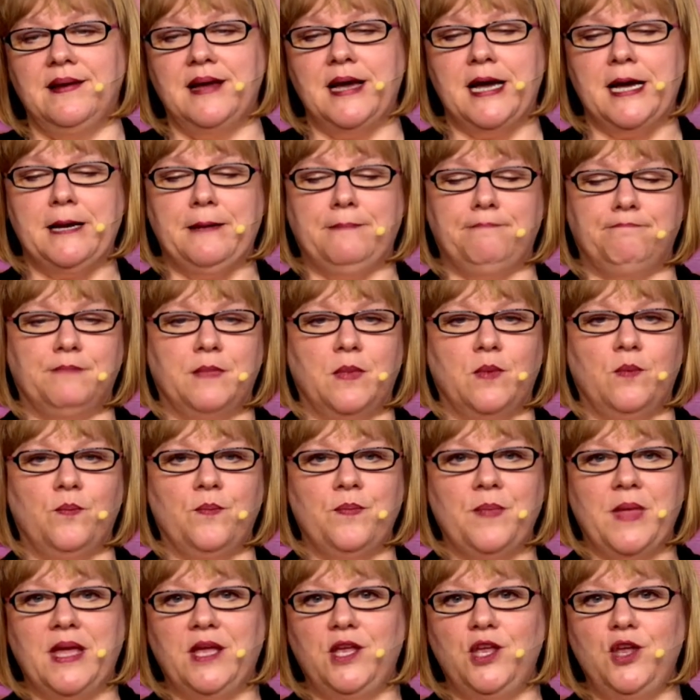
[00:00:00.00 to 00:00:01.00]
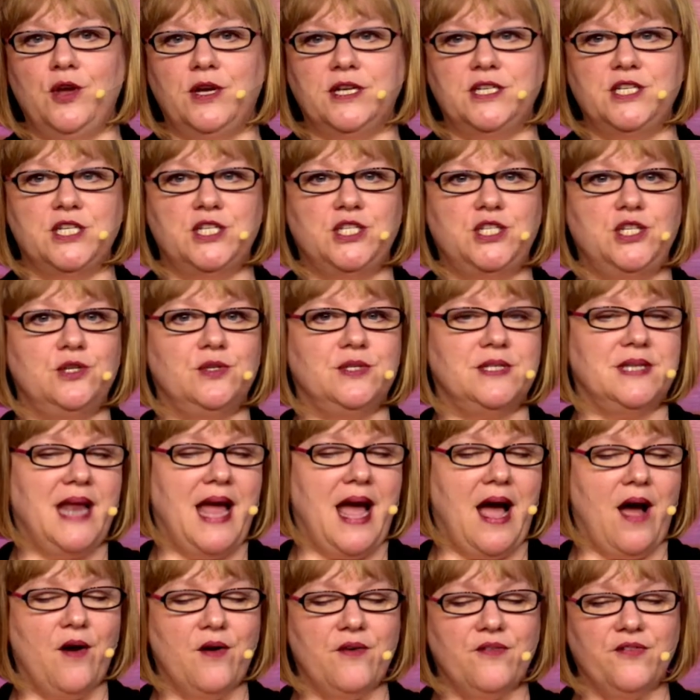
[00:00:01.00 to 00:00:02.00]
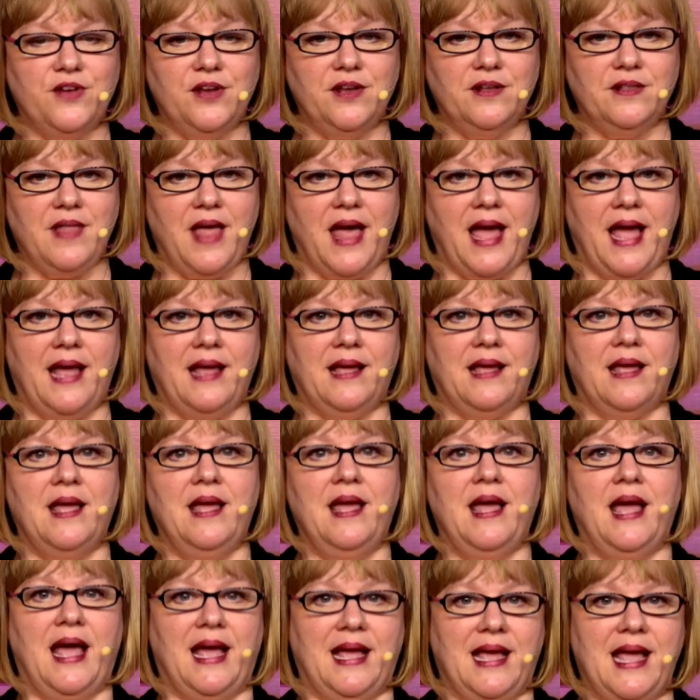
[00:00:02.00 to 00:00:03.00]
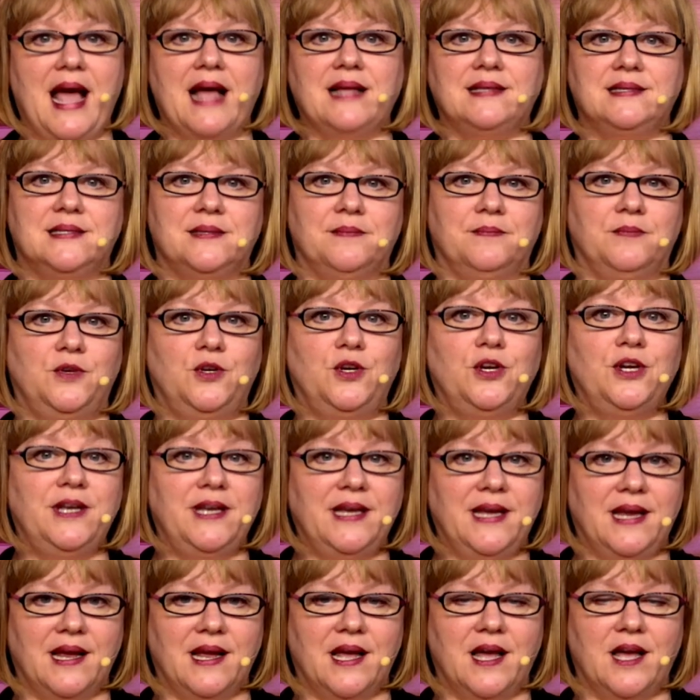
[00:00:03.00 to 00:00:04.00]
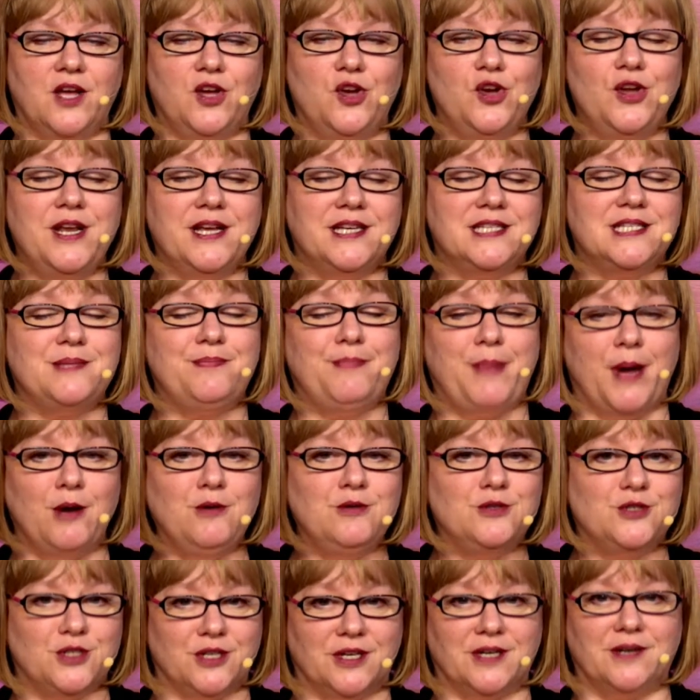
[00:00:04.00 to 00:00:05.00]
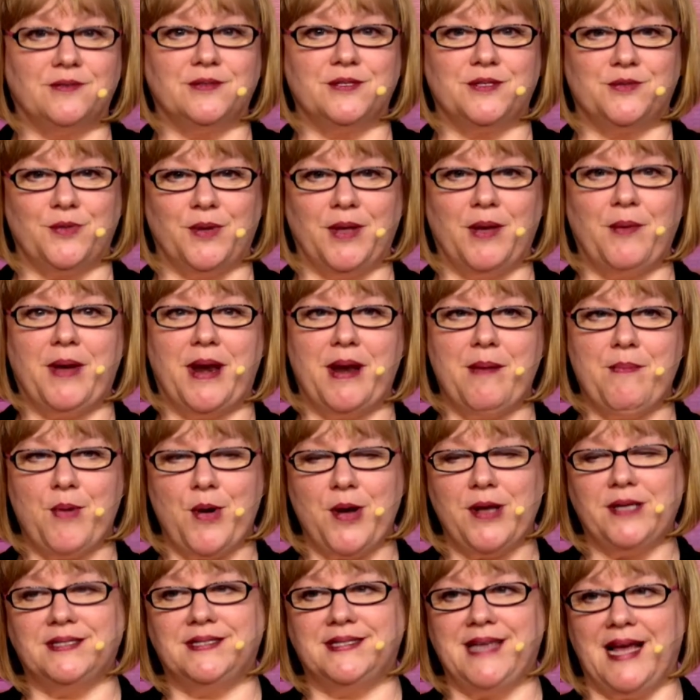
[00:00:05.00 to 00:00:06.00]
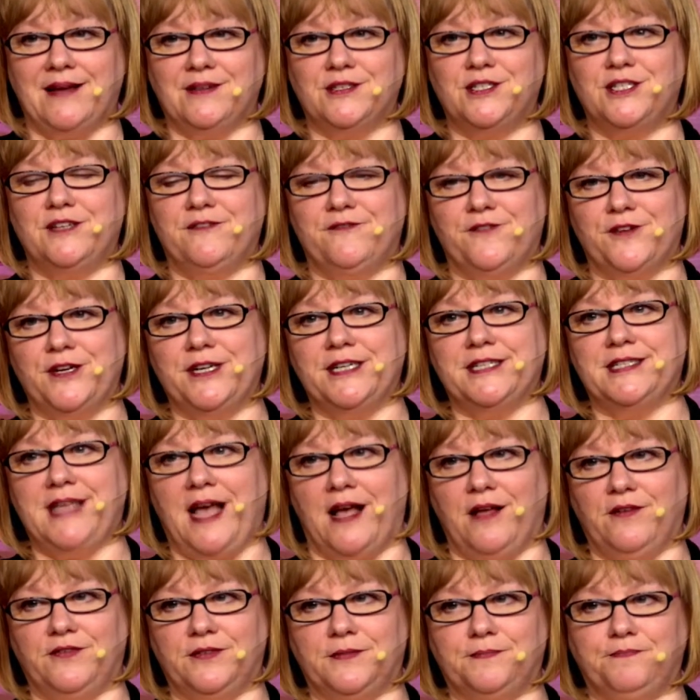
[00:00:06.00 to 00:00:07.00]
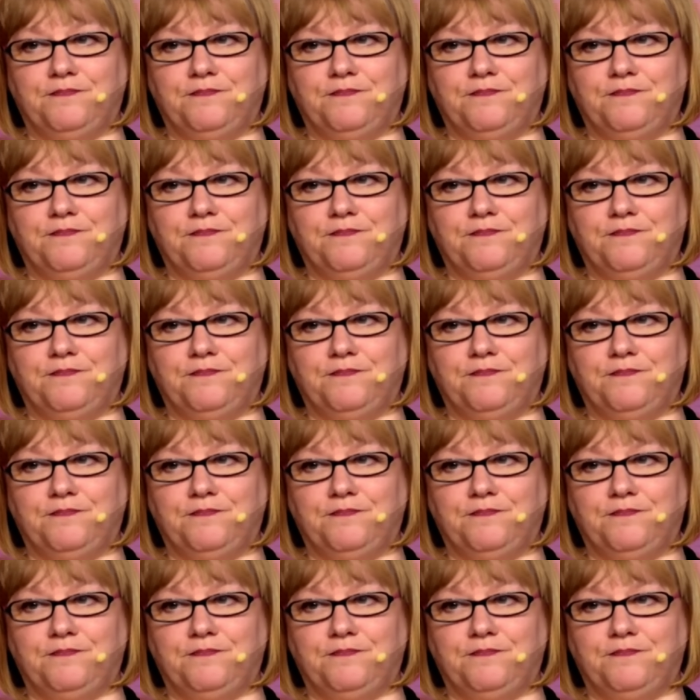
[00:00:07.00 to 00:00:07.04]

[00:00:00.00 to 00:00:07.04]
You can just use it however you'd like and get some good exposure, was really what it boils down to for yourself.